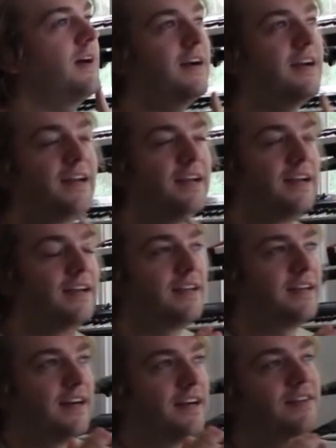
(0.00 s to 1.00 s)

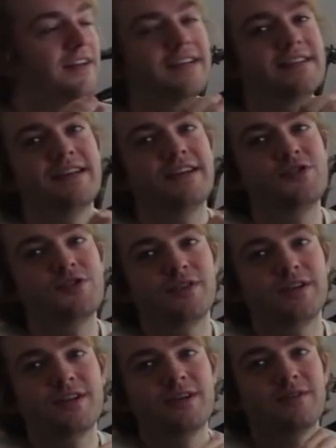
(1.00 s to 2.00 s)
I kind of like
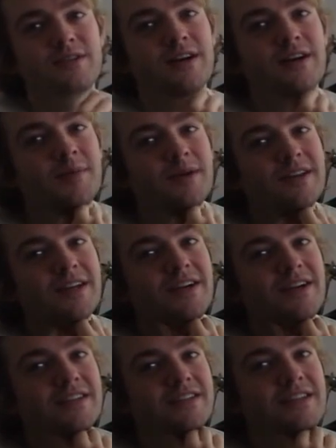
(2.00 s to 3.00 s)
intentionally don't talk about
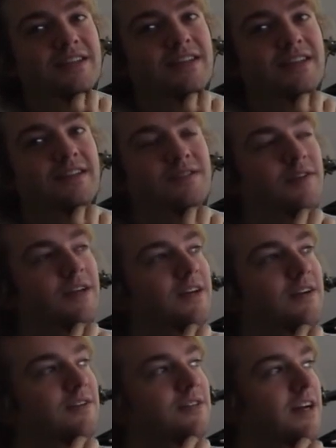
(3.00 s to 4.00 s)
lyrics in these
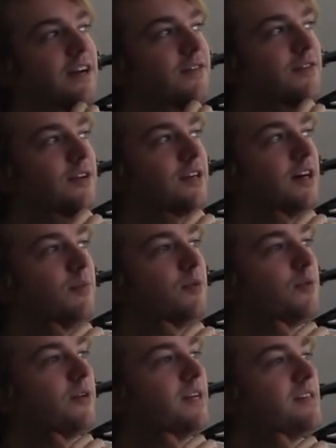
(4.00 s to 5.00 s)
videos, kind of for a
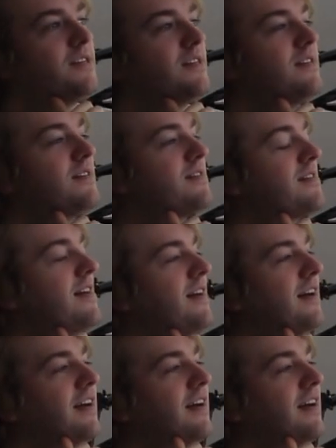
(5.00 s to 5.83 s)
couple reasons.